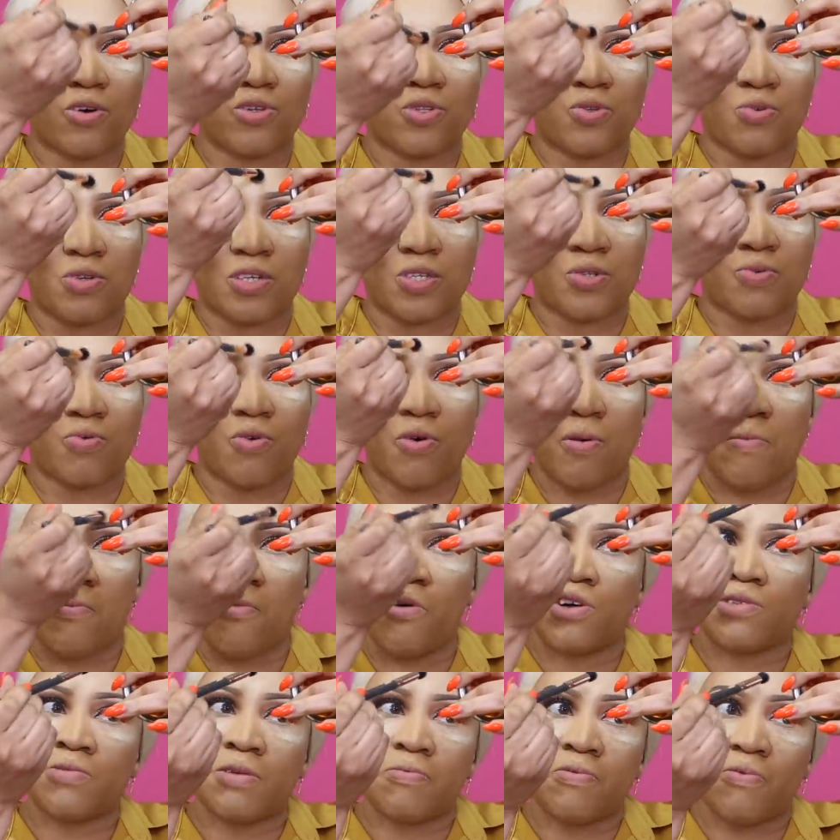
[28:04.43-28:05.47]
not do it well.
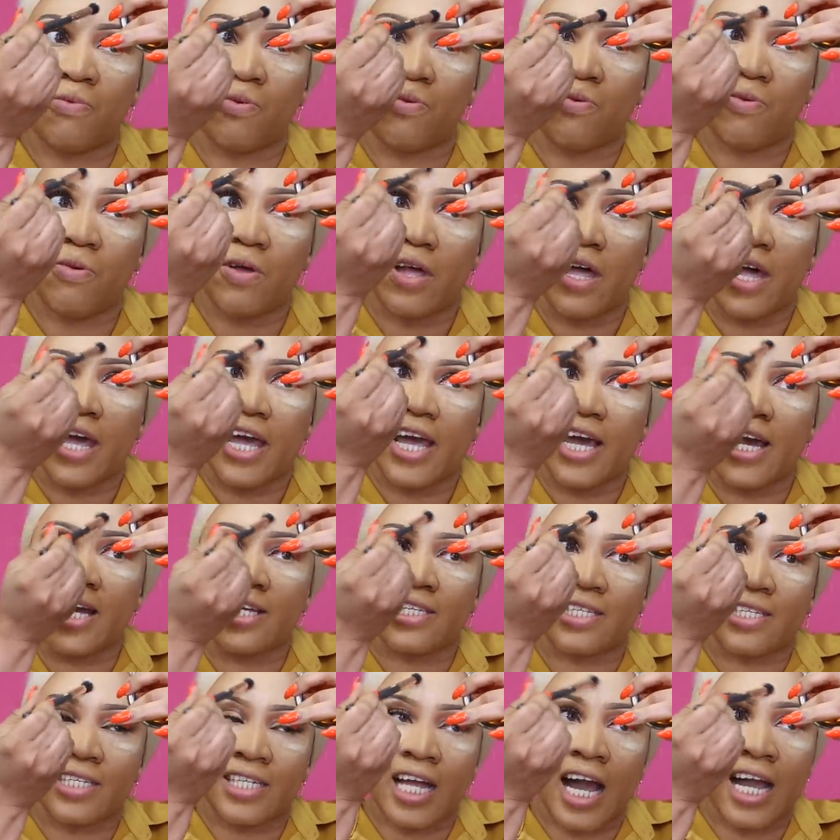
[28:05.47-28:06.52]
Most people
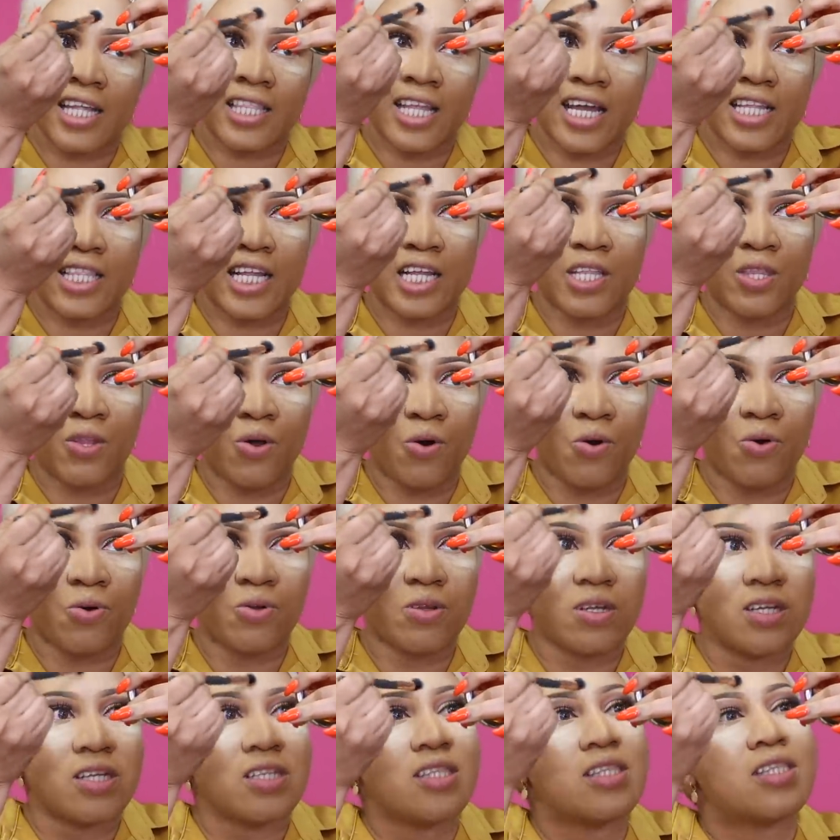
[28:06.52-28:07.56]
inside them, they
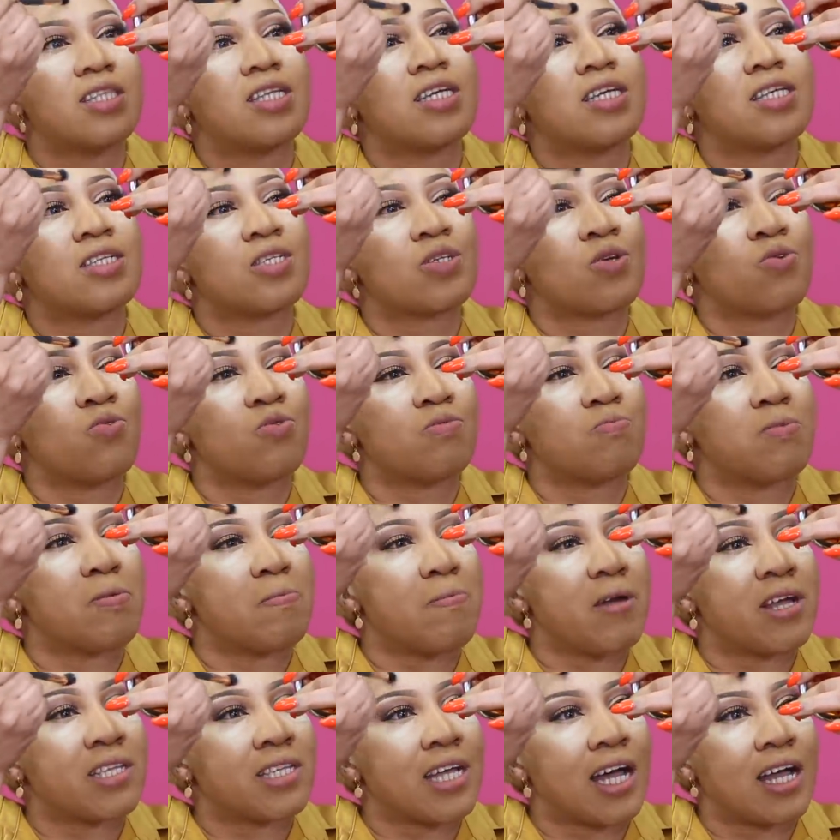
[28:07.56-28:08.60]
know this could be
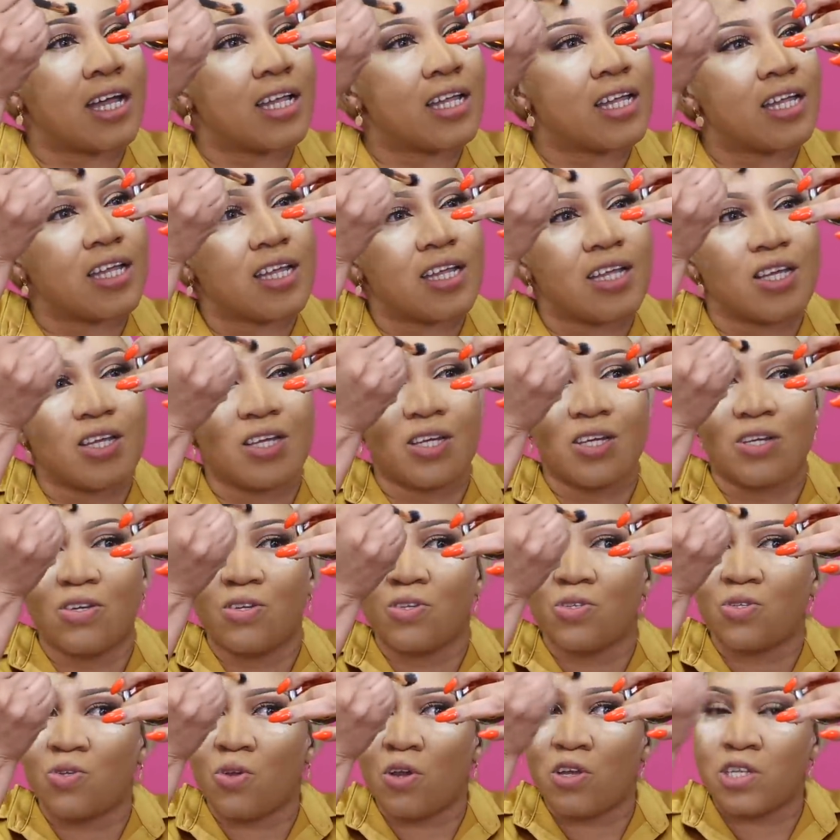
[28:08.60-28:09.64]
better.
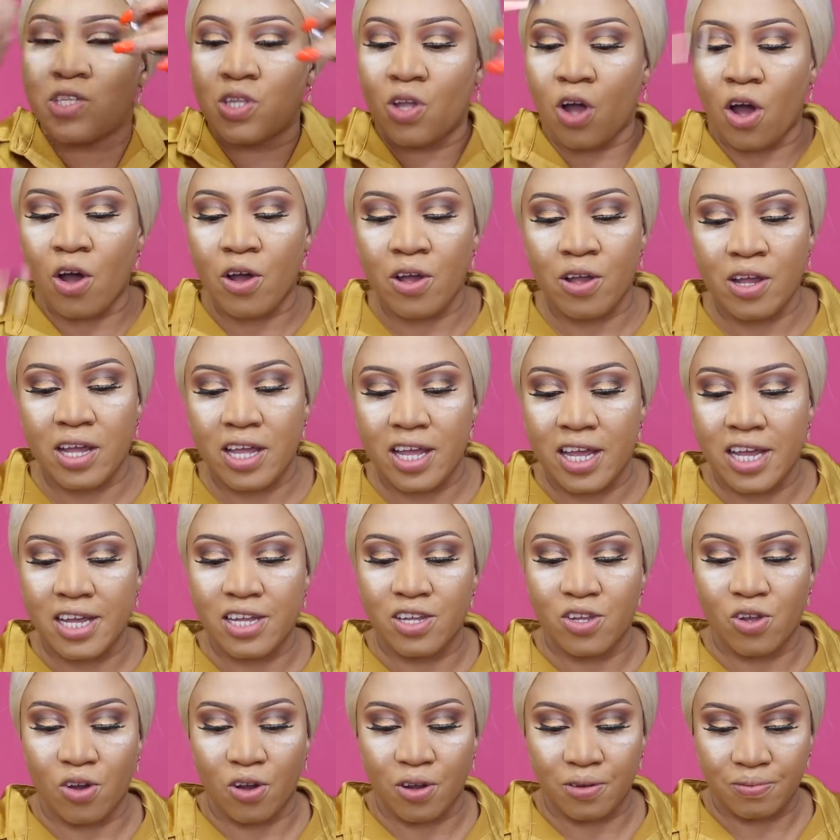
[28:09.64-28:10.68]
So it's not
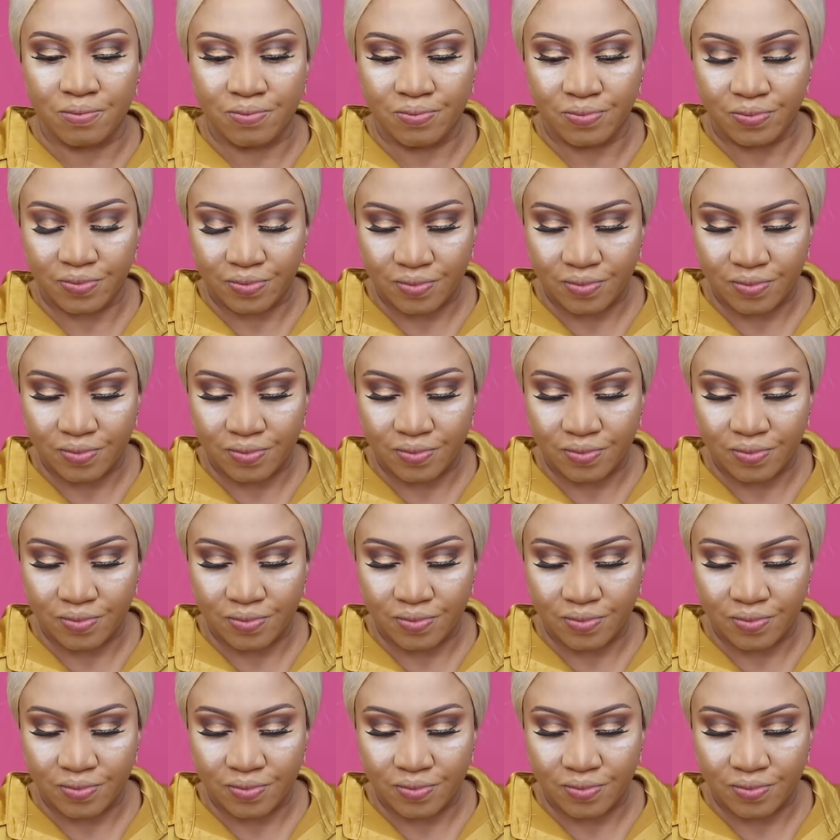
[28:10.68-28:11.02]
in your,